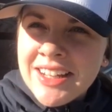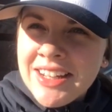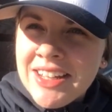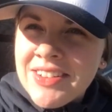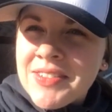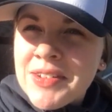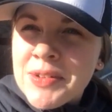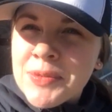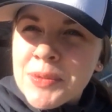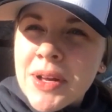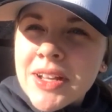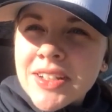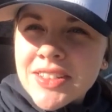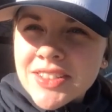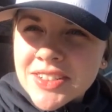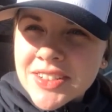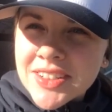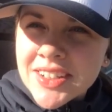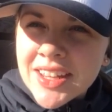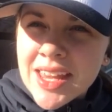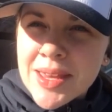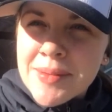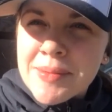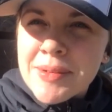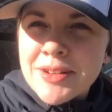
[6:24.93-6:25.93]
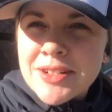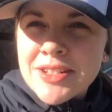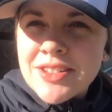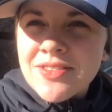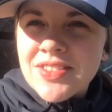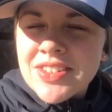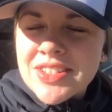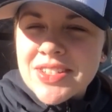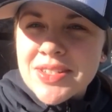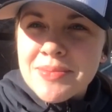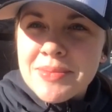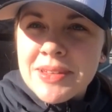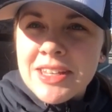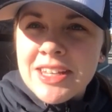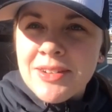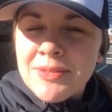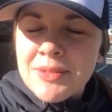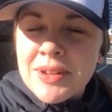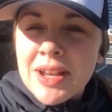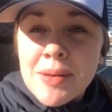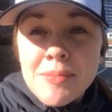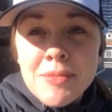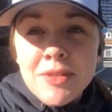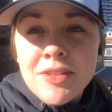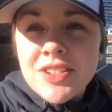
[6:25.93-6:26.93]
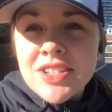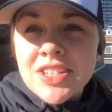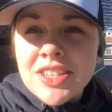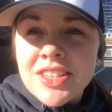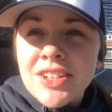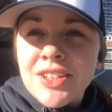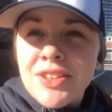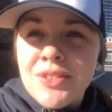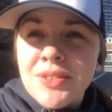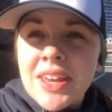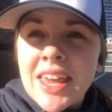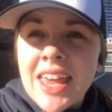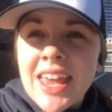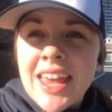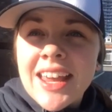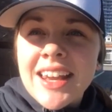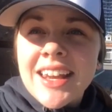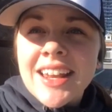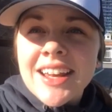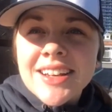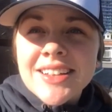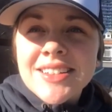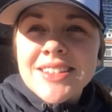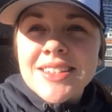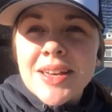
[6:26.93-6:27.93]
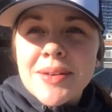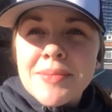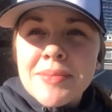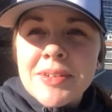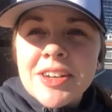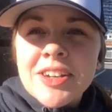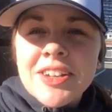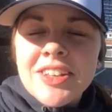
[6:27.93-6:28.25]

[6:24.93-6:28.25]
even Walter came out to visit me when I move to the UK next summer.